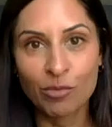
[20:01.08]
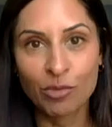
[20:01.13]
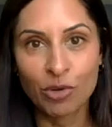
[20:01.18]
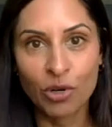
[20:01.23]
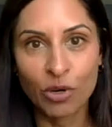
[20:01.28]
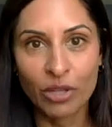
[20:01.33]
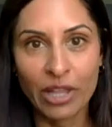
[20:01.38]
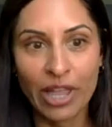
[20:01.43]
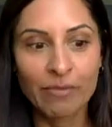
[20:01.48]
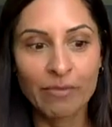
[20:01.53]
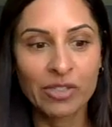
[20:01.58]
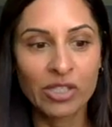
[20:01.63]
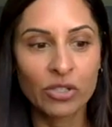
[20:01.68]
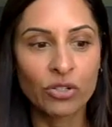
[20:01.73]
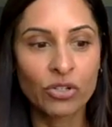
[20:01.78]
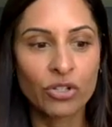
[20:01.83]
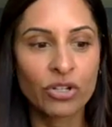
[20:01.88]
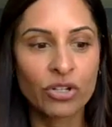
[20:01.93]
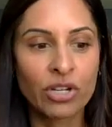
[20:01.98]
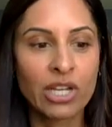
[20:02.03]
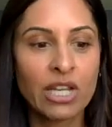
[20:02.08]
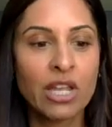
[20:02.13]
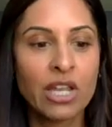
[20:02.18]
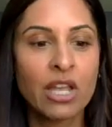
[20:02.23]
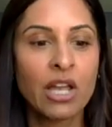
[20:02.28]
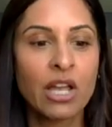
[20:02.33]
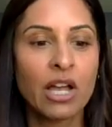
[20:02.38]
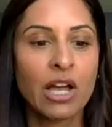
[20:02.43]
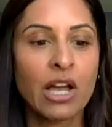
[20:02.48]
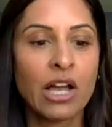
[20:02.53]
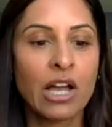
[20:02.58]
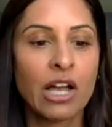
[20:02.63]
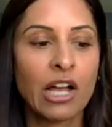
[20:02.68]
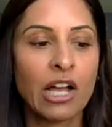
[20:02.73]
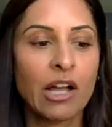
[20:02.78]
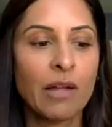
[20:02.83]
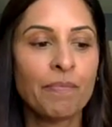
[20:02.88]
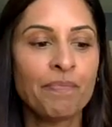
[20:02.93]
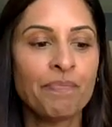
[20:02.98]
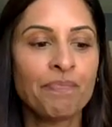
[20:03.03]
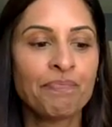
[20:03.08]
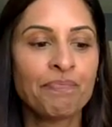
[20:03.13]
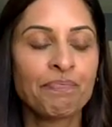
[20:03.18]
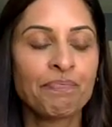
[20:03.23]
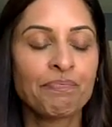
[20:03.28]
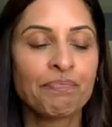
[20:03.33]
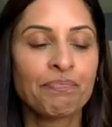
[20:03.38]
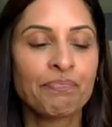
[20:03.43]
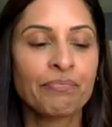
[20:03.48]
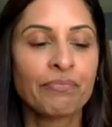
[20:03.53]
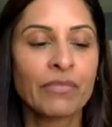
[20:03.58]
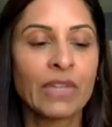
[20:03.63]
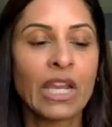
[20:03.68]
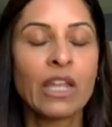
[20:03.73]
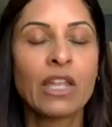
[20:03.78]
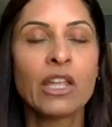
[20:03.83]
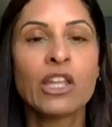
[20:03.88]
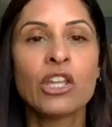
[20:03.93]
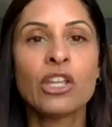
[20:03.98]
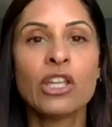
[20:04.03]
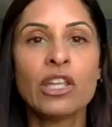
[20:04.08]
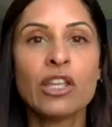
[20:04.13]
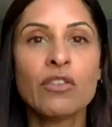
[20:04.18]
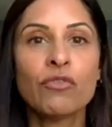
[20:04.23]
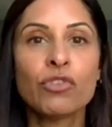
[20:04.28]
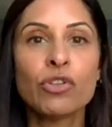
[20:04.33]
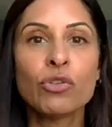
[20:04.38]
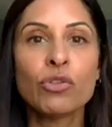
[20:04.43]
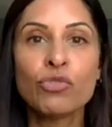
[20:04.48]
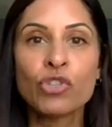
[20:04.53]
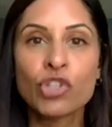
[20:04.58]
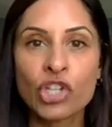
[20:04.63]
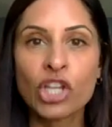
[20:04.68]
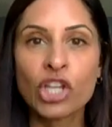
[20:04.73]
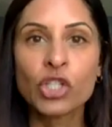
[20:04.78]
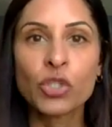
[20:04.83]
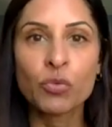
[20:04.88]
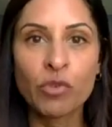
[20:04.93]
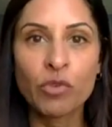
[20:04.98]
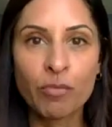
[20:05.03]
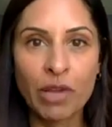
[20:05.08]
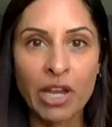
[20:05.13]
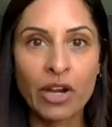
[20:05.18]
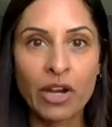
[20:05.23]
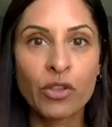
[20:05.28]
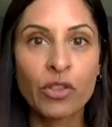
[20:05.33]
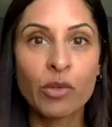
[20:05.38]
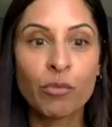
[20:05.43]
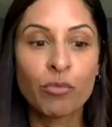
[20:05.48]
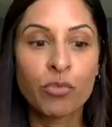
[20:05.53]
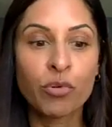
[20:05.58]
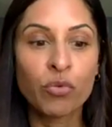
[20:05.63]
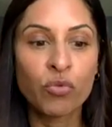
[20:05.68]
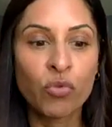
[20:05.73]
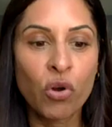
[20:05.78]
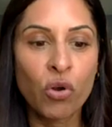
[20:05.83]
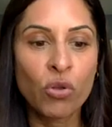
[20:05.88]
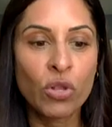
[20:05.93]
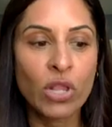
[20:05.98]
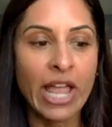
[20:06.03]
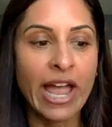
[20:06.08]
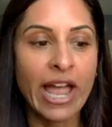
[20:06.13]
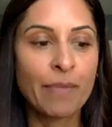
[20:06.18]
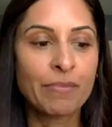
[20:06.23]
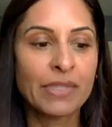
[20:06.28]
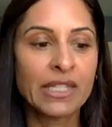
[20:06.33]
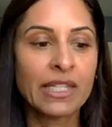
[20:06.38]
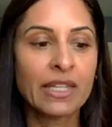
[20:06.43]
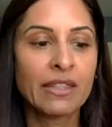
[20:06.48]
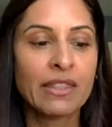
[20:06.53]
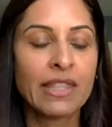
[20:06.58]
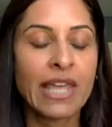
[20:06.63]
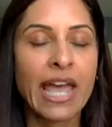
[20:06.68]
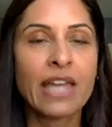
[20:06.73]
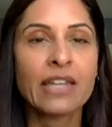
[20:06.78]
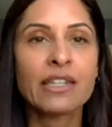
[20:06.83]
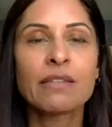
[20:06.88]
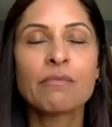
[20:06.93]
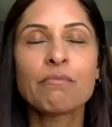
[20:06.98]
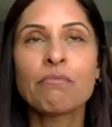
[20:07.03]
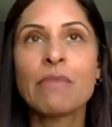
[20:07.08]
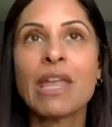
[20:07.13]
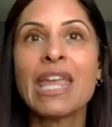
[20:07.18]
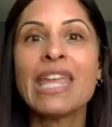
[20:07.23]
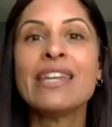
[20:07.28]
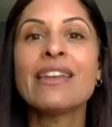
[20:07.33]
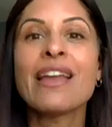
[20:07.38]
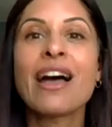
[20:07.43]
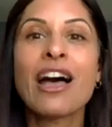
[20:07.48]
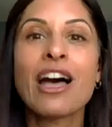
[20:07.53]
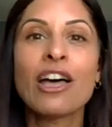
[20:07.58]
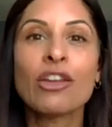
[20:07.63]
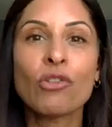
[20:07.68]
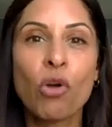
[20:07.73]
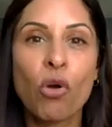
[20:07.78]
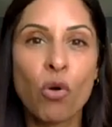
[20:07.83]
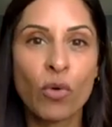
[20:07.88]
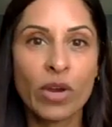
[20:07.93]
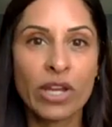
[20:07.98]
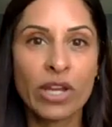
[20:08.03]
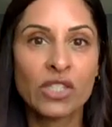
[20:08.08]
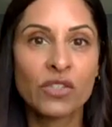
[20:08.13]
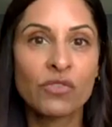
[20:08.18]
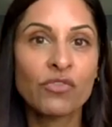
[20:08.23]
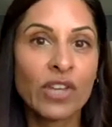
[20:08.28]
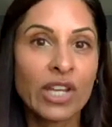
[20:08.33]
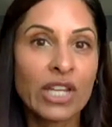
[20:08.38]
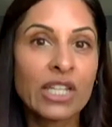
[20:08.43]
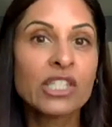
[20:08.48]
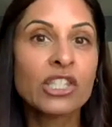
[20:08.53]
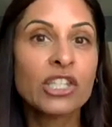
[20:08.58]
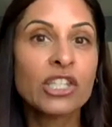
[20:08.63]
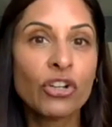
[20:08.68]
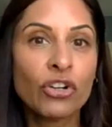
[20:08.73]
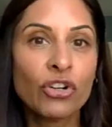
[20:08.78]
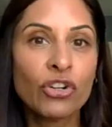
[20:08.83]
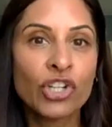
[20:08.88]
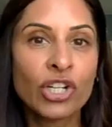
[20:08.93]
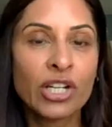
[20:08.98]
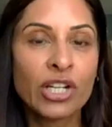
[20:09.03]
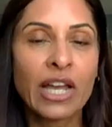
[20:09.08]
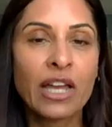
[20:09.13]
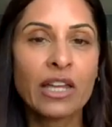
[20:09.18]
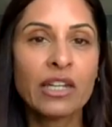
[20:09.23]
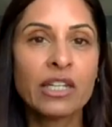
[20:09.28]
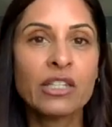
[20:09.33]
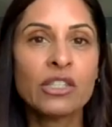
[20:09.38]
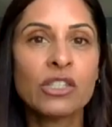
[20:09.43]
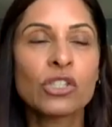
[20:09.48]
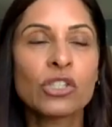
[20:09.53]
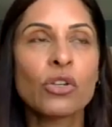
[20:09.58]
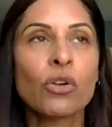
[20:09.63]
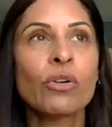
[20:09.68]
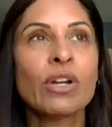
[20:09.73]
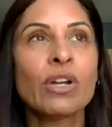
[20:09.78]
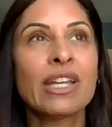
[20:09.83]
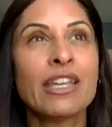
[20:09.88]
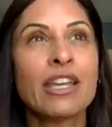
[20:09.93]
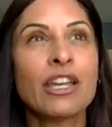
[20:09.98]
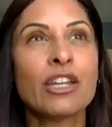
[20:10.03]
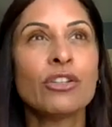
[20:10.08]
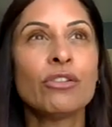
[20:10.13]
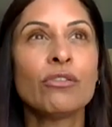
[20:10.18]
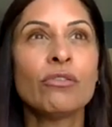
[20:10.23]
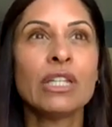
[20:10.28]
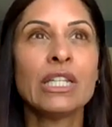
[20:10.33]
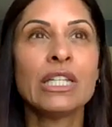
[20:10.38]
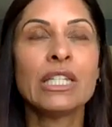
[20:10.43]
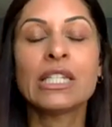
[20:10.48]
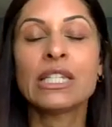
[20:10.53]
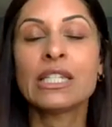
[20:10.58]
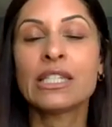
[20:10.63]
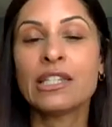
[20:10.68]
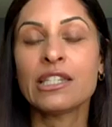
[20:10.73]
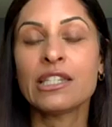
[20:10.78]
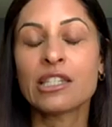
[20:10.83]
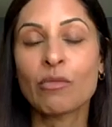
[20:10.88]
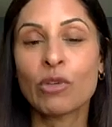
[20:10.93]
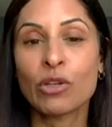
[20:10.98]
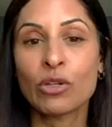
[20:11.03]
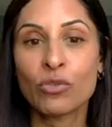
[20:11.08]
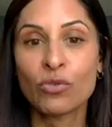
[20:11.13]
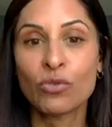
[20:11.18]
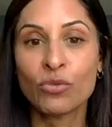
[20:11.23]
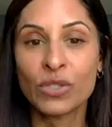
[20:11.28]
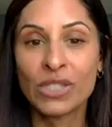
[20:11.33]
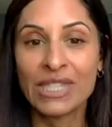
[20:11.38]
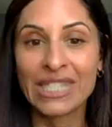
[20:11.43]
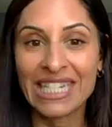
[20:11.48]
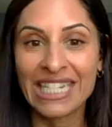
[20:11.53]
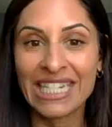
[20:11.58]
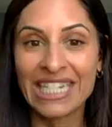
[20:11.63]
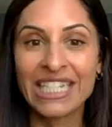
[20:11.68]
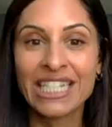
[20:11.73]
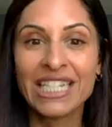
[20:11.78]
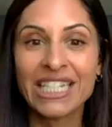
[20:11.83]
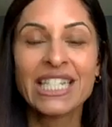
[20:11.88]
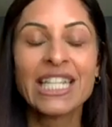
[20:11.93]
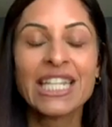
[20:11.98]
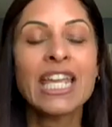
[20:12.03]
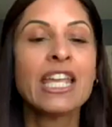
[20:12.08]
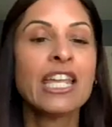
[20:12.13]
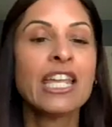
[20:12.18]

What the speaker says: a prolapse surgery. Um, if you just repair the prolapse, that may not always fix the urge incontinence. So again, you need to see someone who's skilled